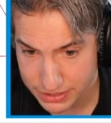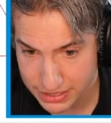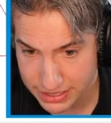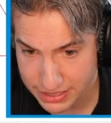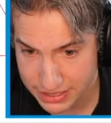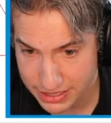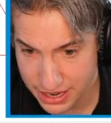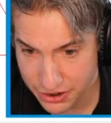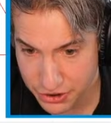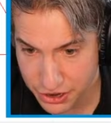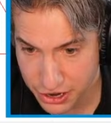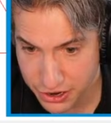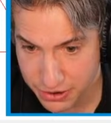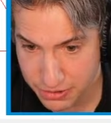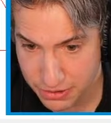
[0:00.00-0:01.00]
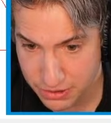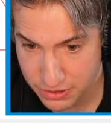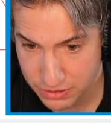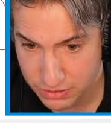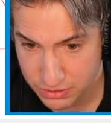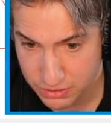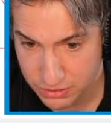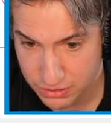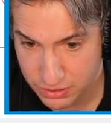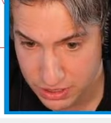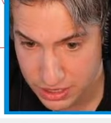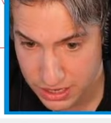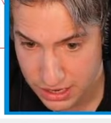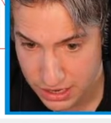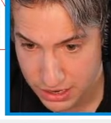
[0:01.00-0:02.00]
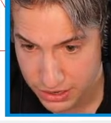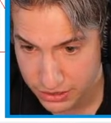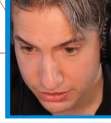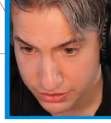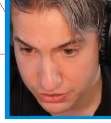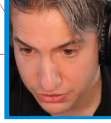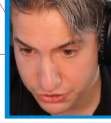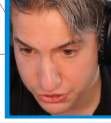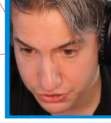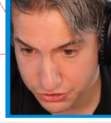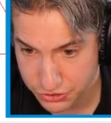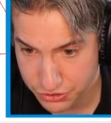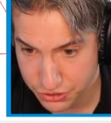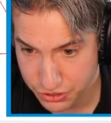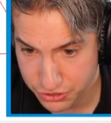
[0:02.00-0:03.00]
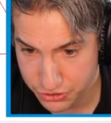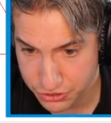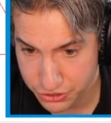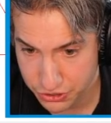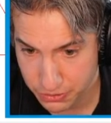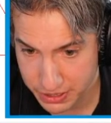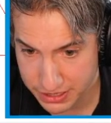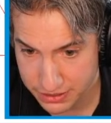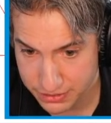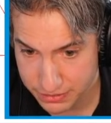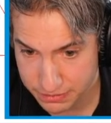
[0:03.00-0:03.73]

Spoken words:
And there you go. So just to show it,